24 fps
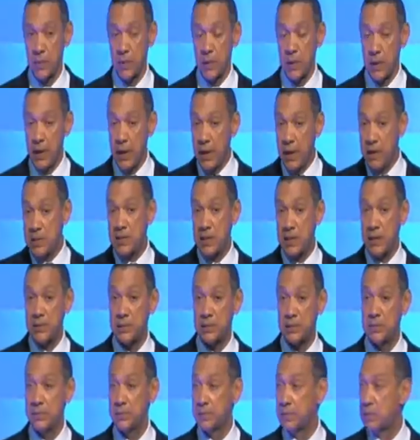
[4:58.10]

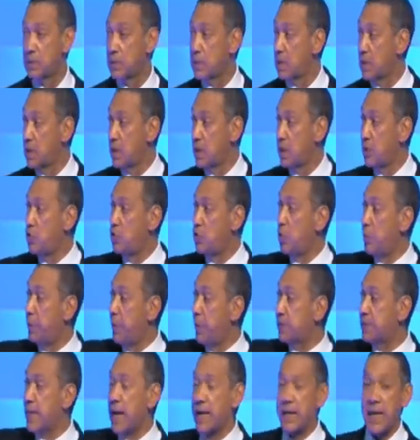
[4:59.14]
Innocent, You
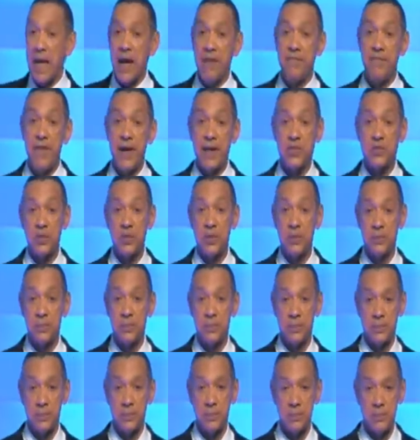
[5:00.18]
built that car factory.
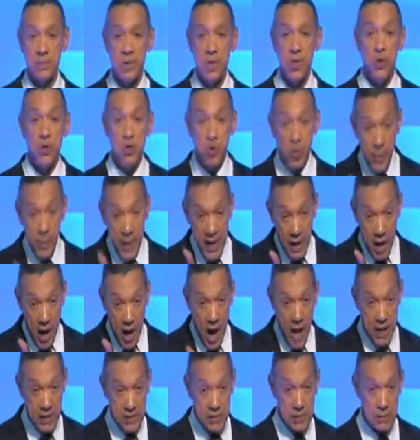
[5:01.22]
You make
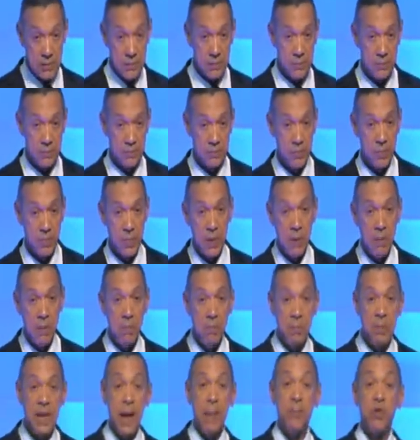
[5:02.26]
cars.
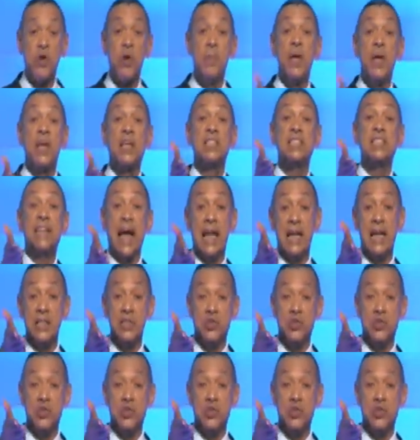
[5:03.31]
But I'm going to make a challenge